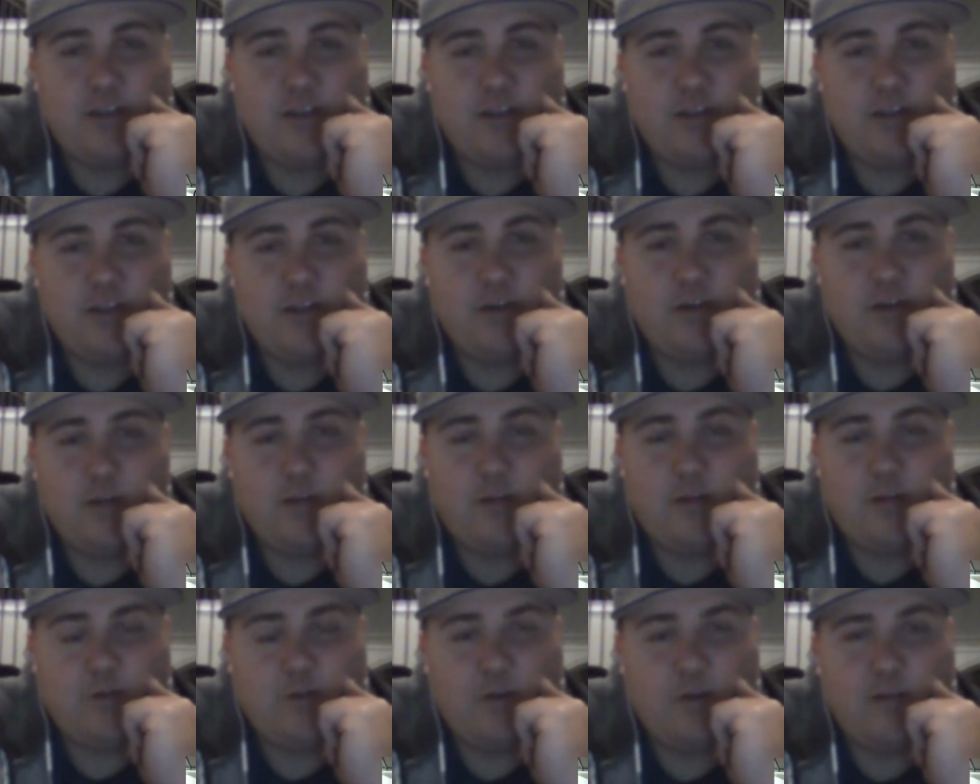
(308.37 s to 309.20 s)
And I
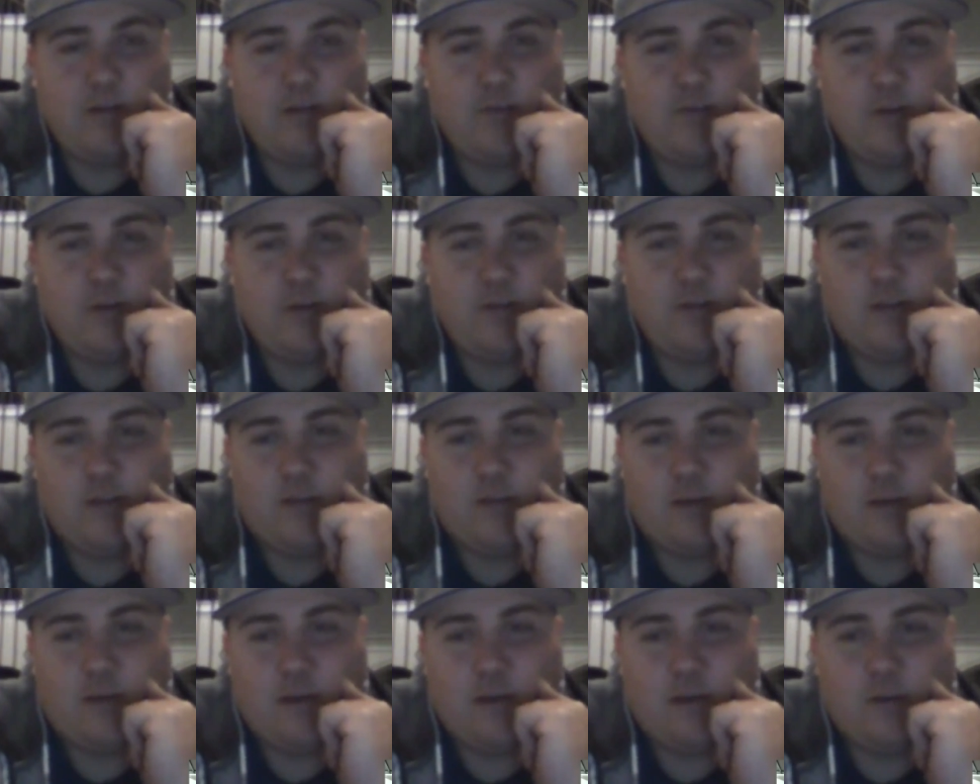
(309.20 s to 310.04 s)
mean, we'll have 40,
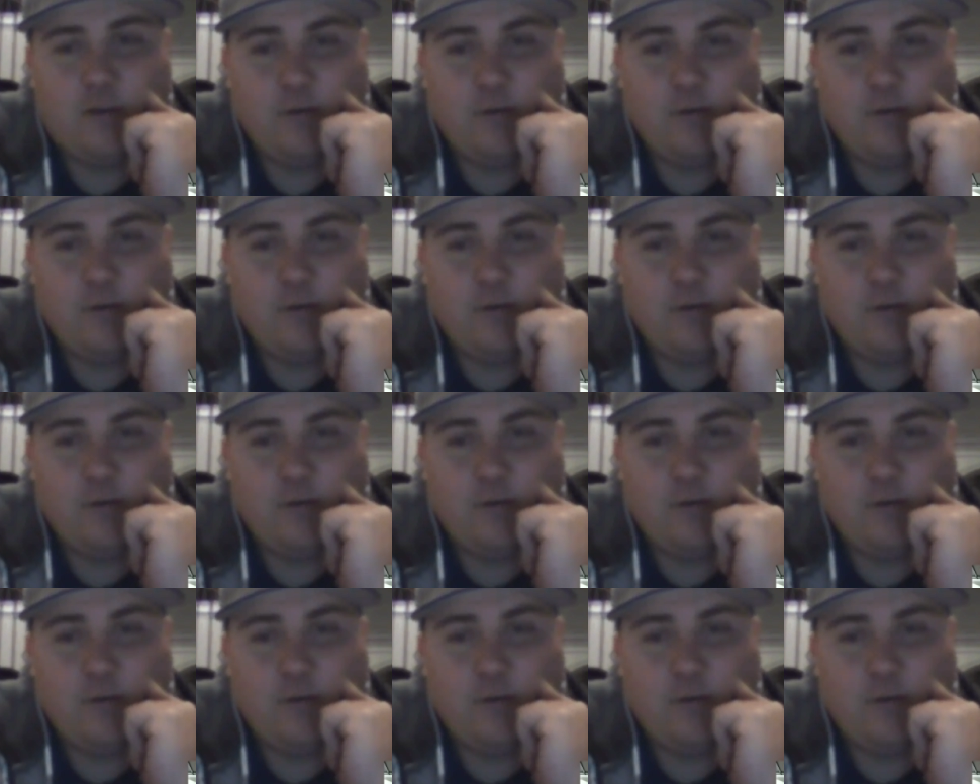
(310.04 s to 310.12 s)
50 mile an hour